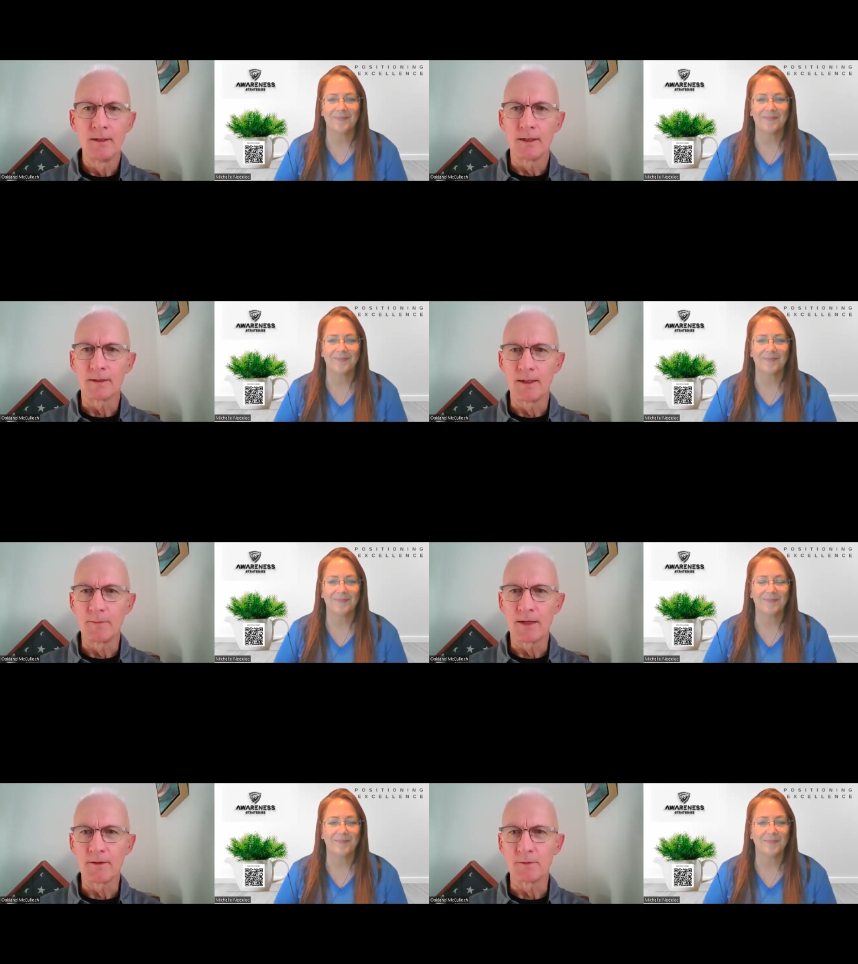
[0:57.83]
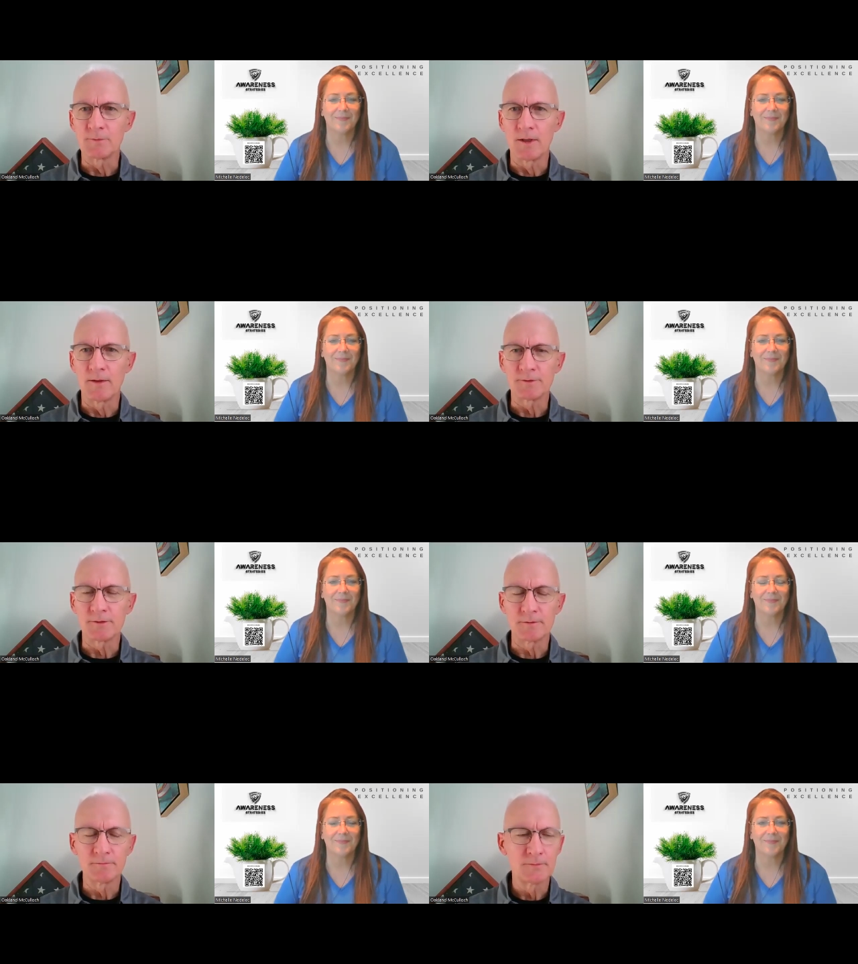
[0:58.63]
Speaker 1: a combat arms
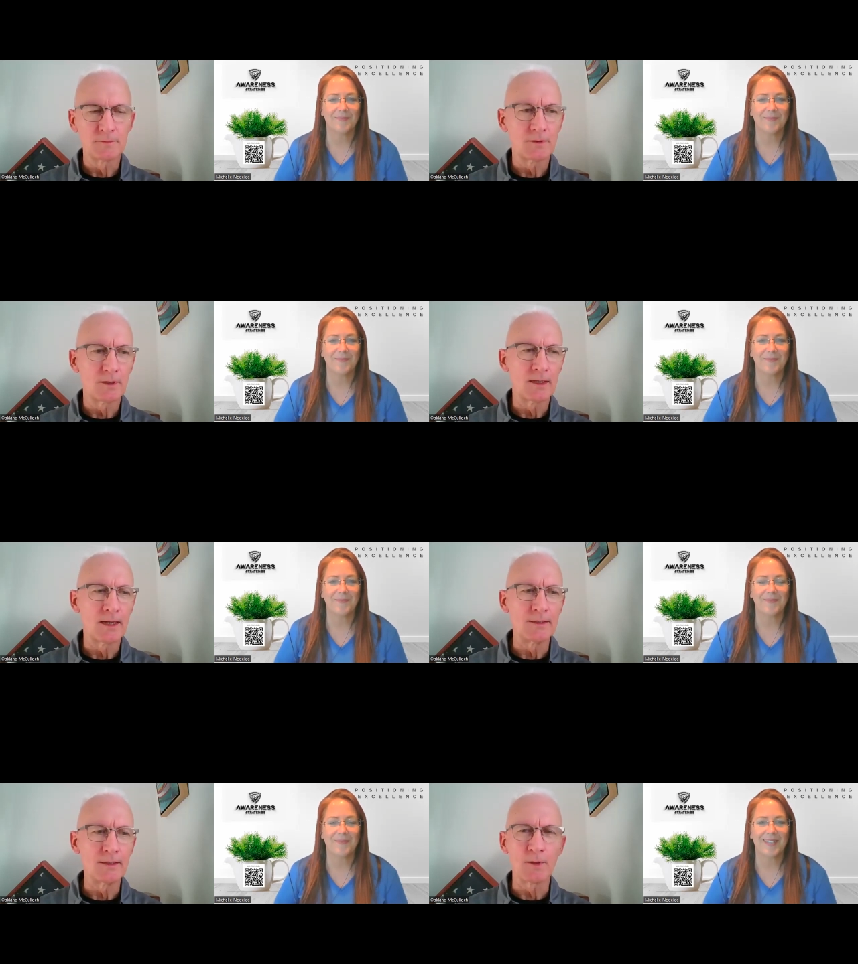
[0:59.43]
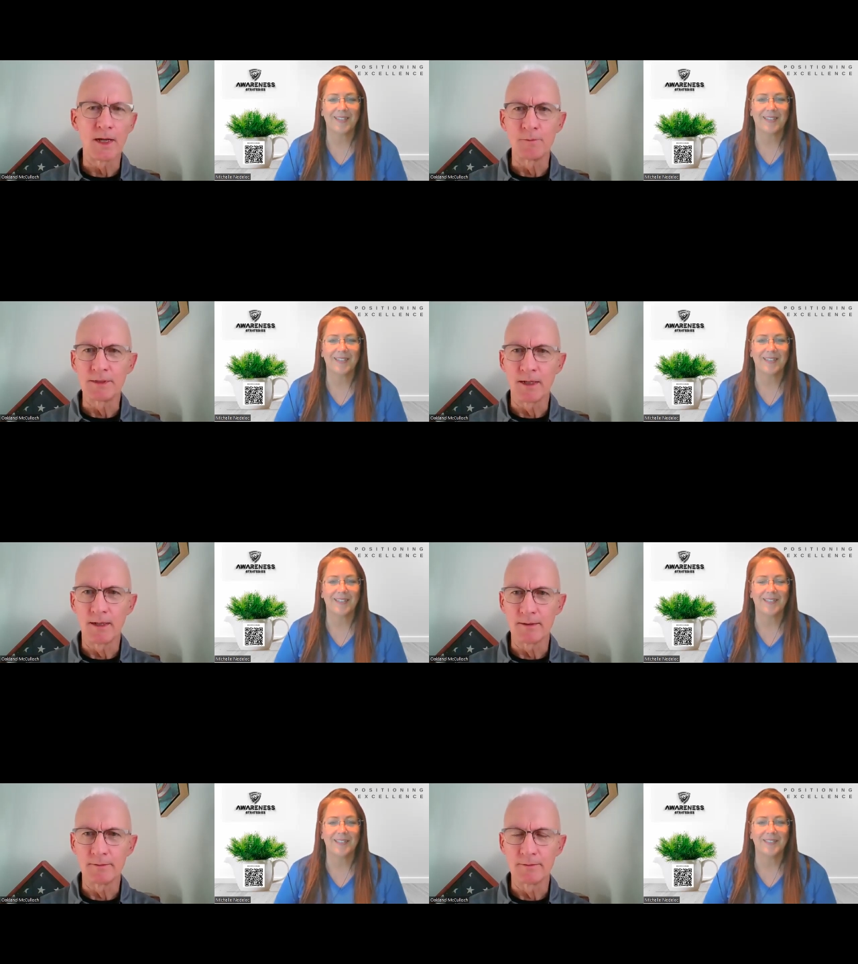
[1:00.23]
officer. And then when I
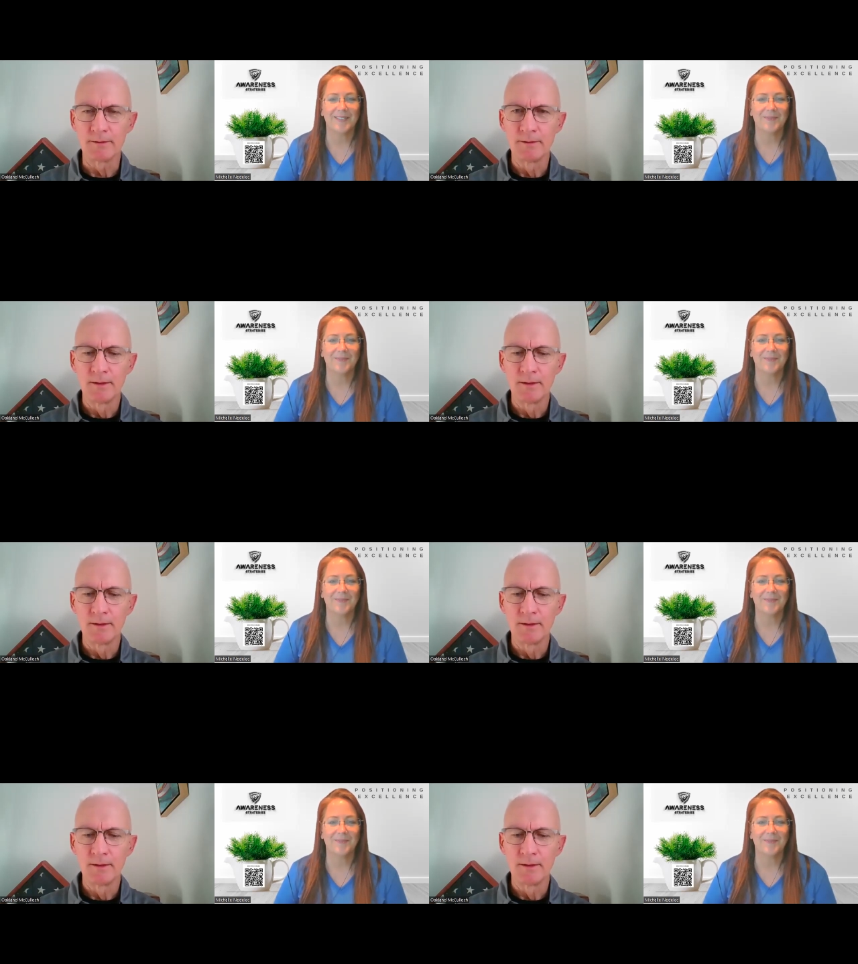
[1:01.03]
retired